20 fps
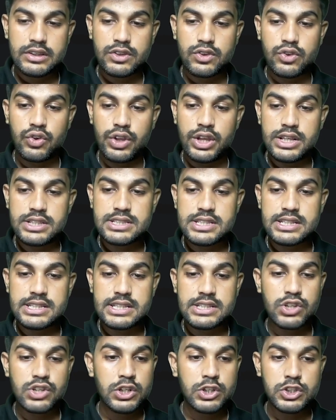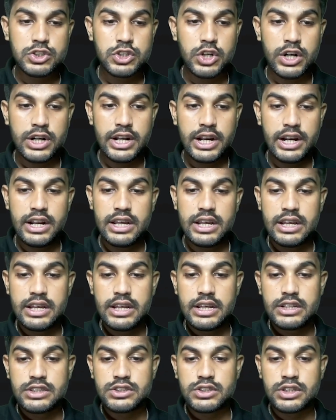So yes, this is also sorted.
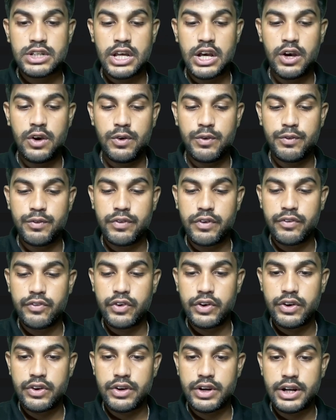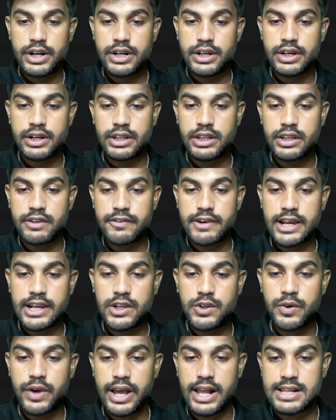So now we would return the
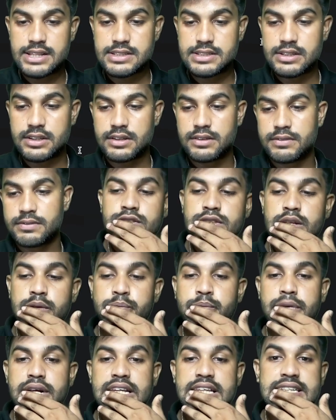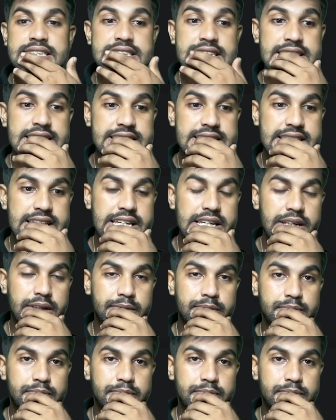value answer. So submit this and see.